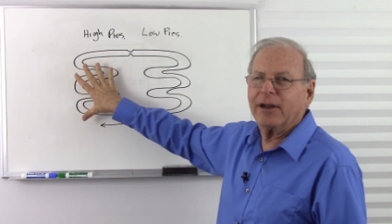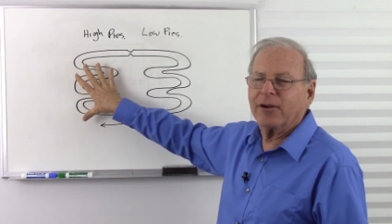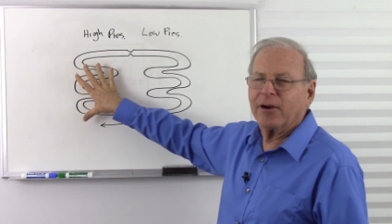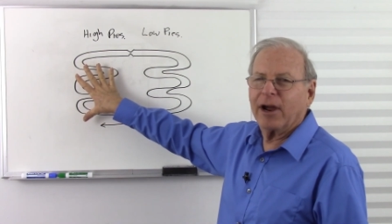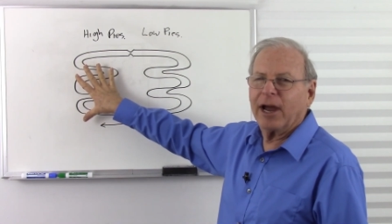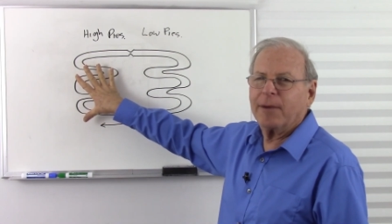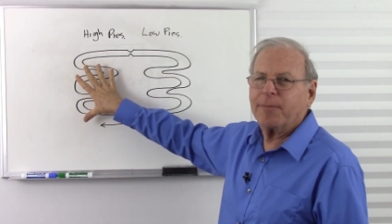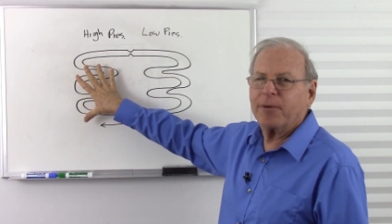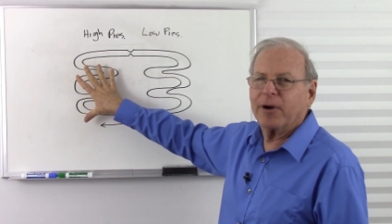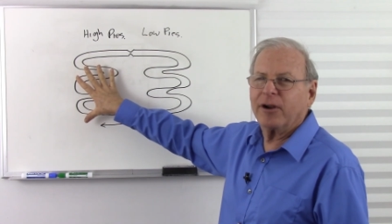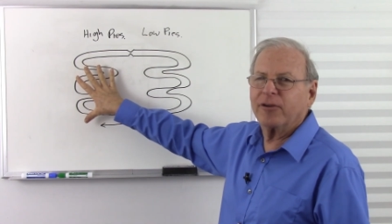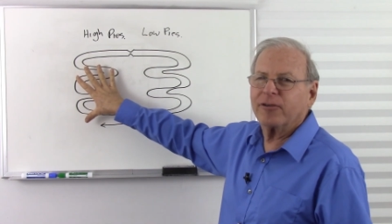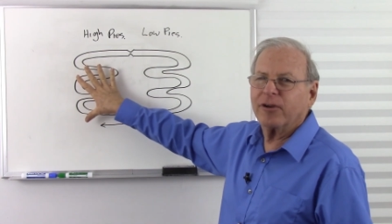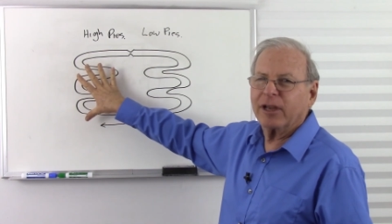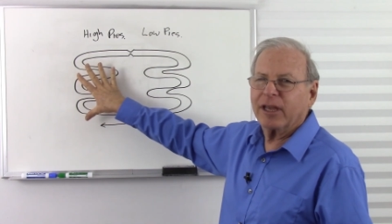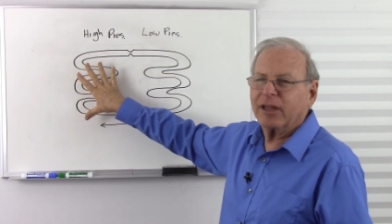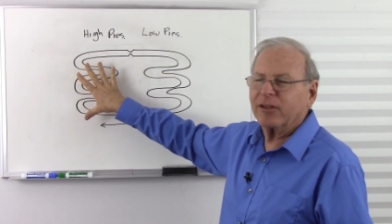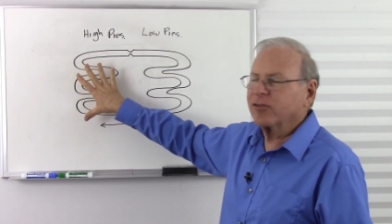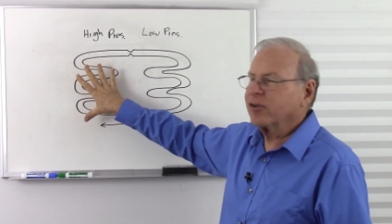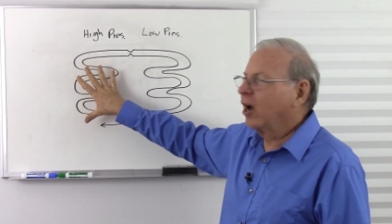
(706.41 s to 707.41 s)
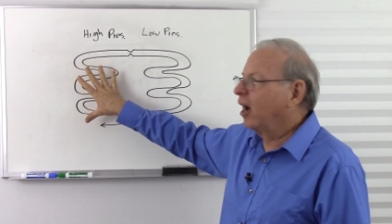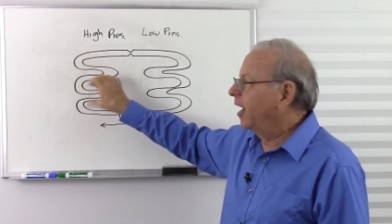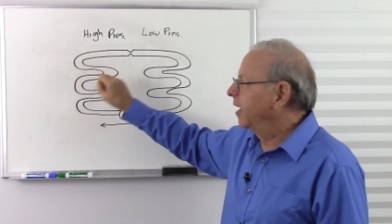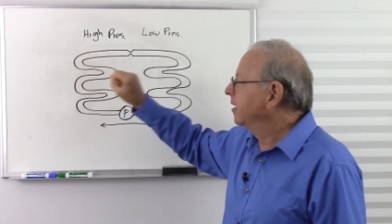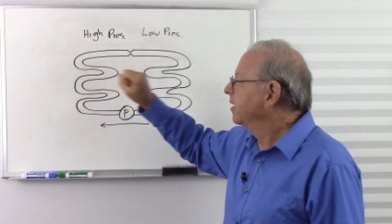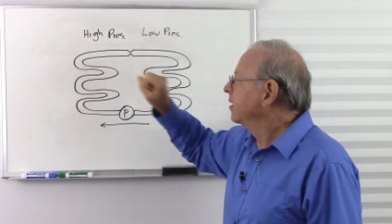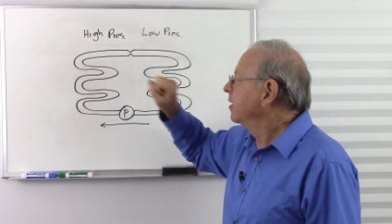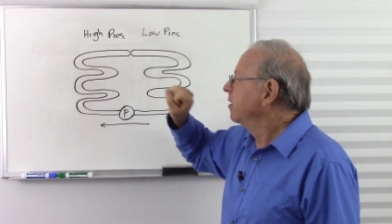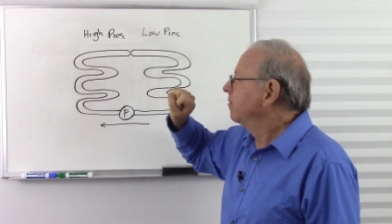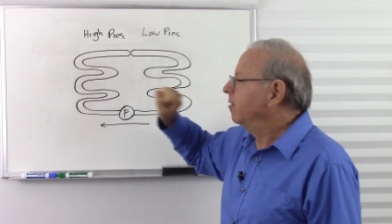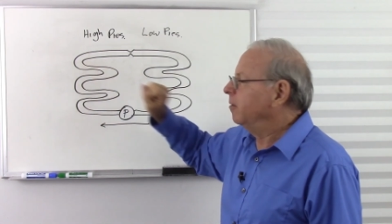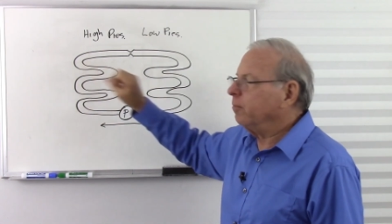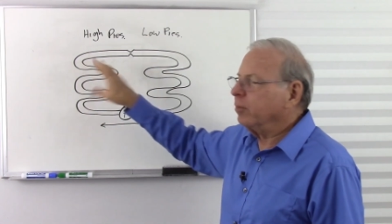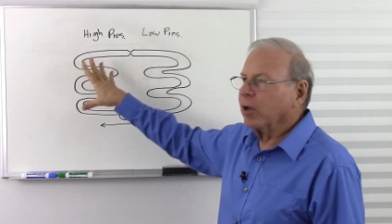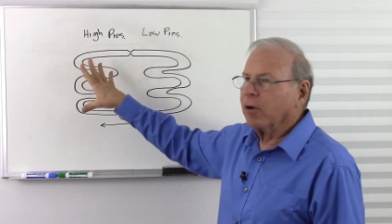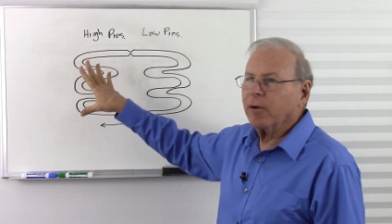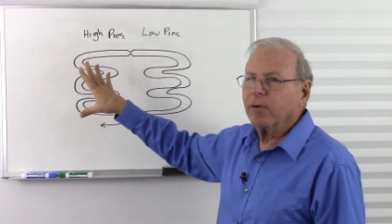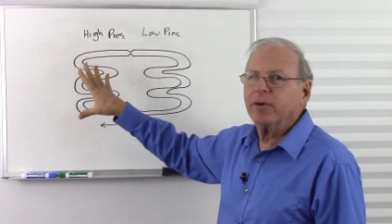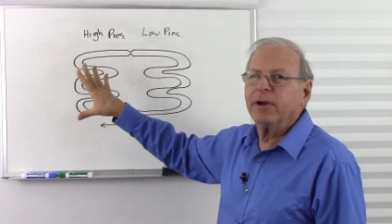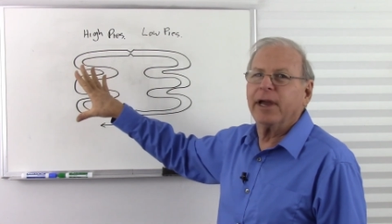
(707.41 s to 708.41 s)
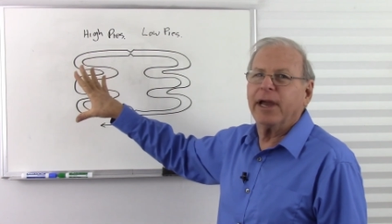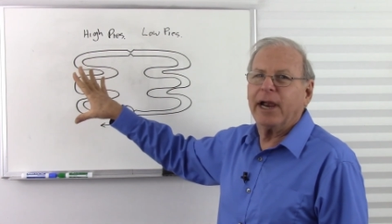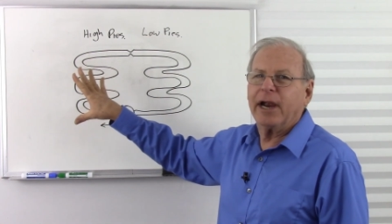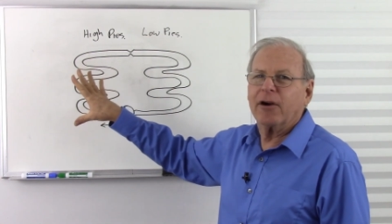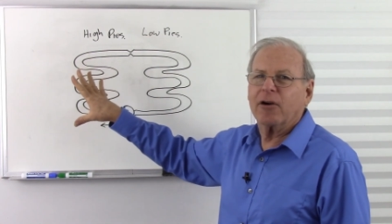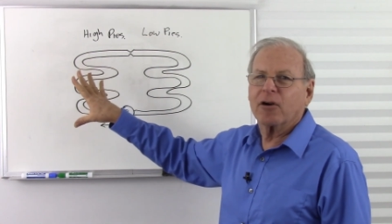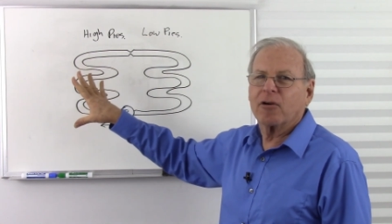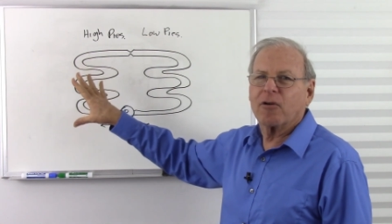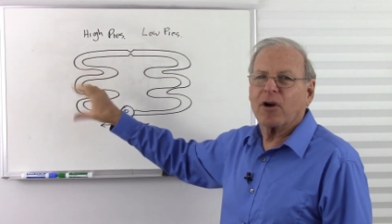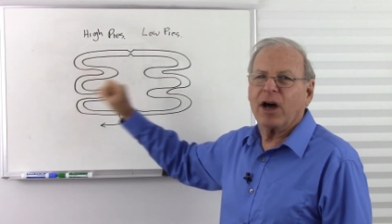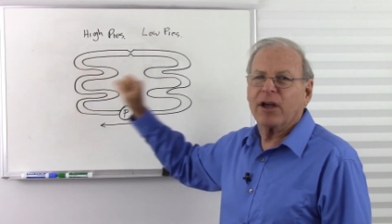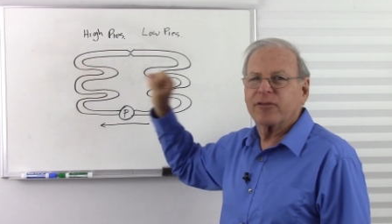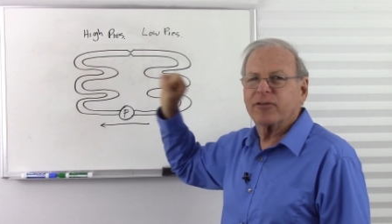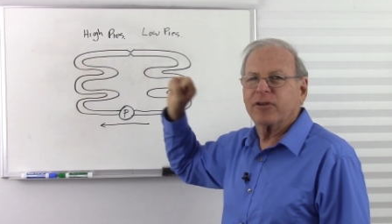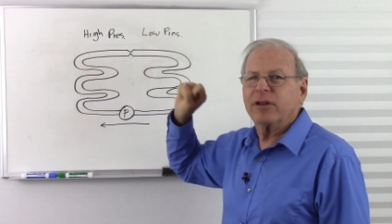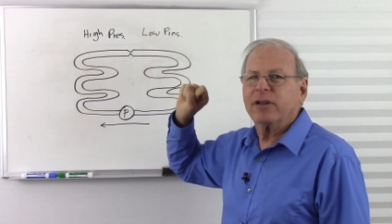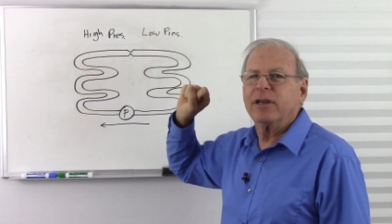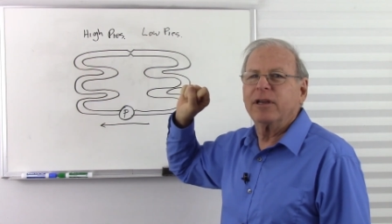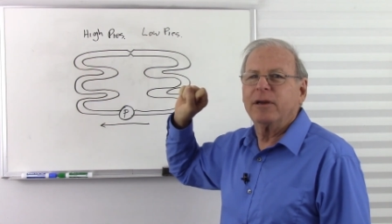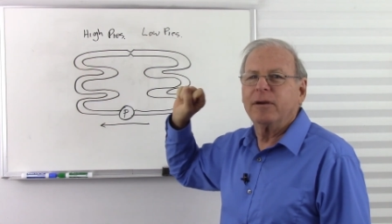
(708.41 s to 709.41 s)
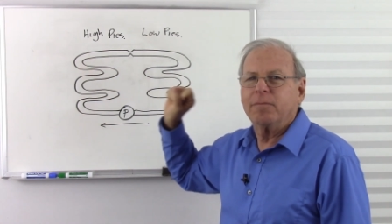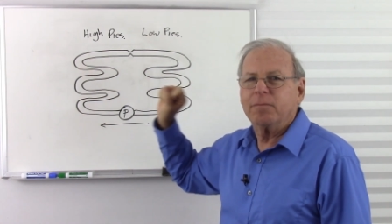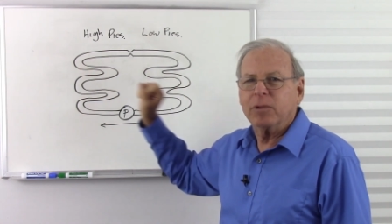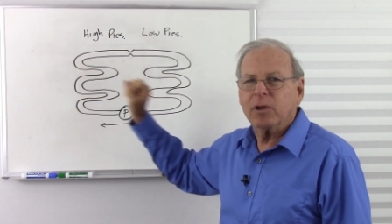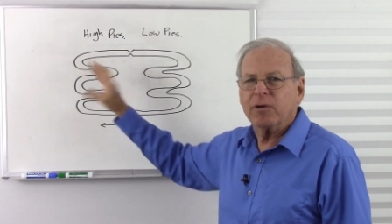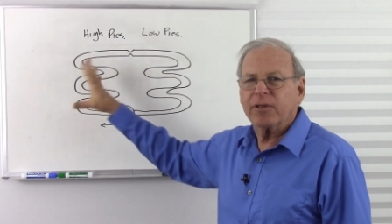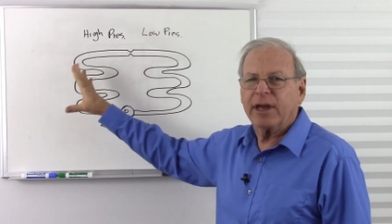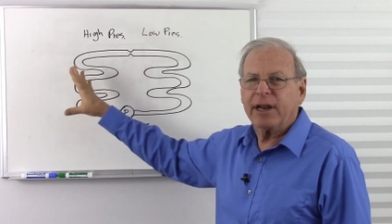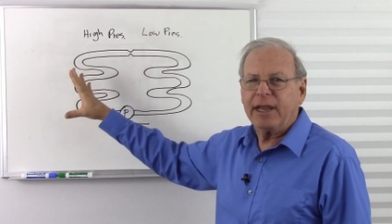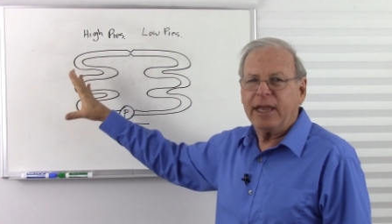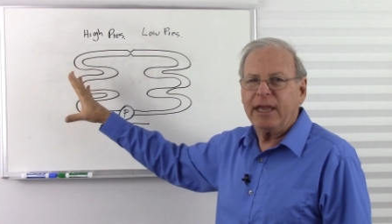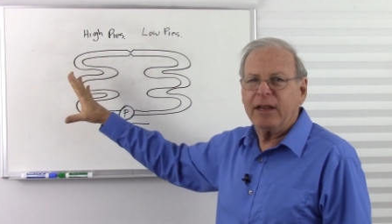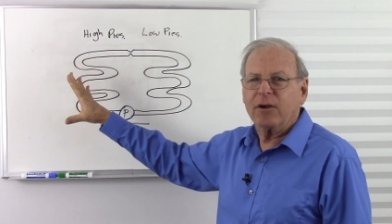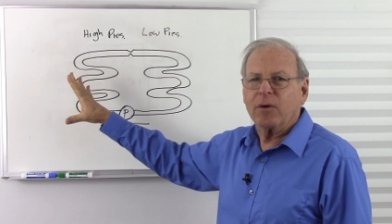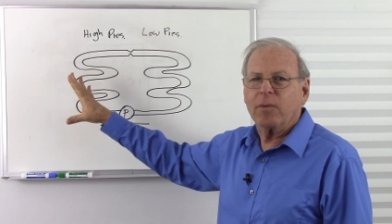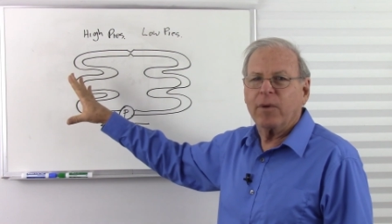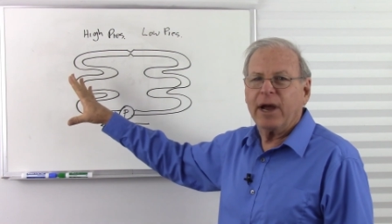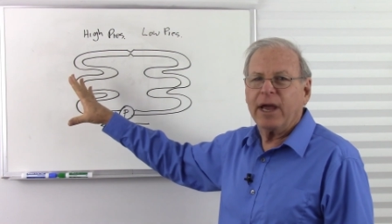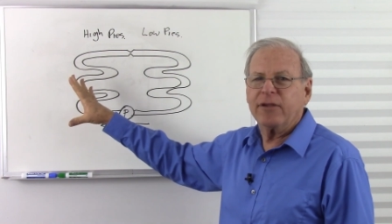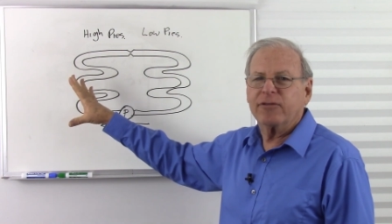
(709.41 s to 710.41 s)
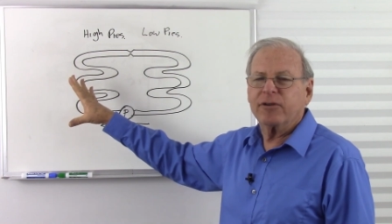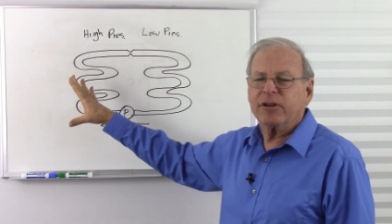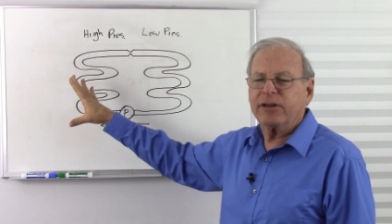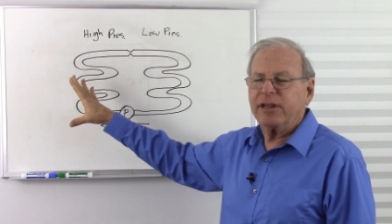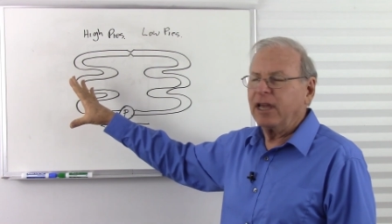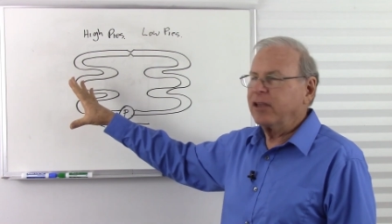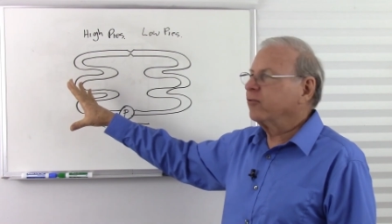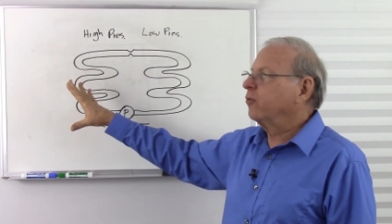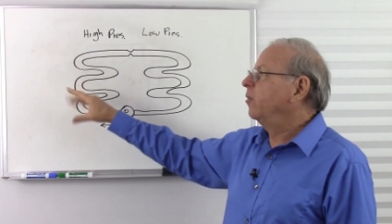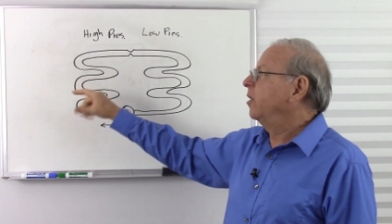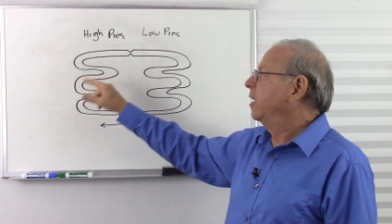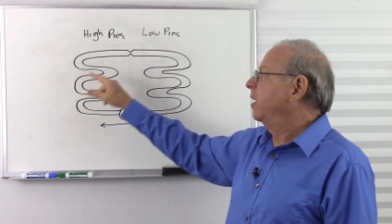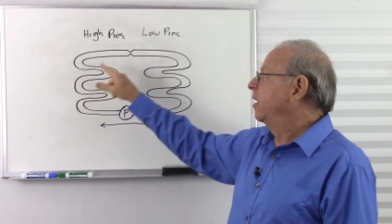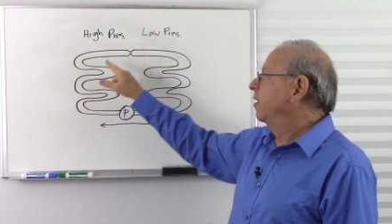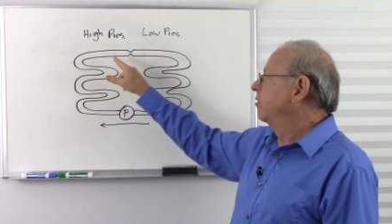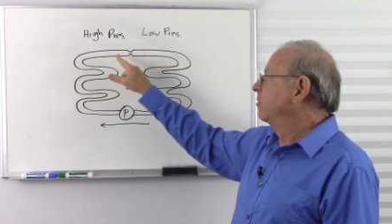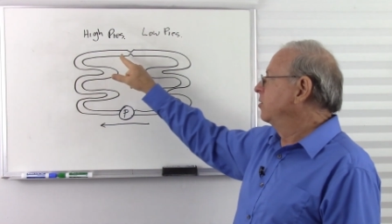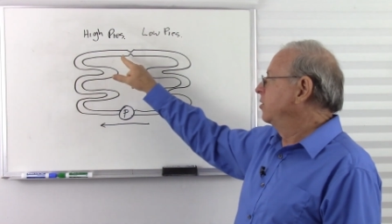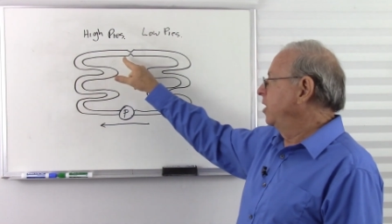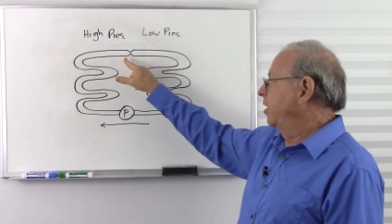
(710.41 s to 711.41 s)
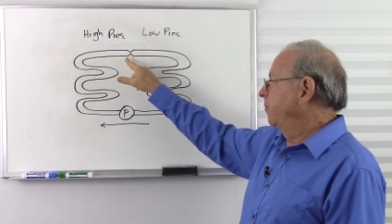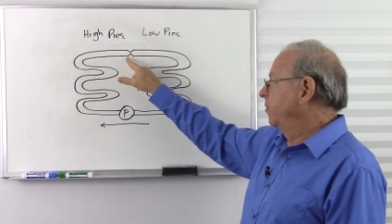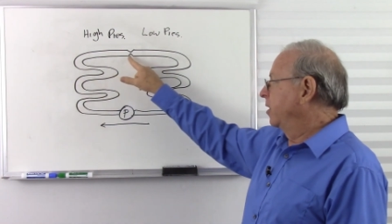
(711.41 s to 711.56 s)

under high pressure, it gets hot, we blow air across it, blow that heat away so it takes away energy.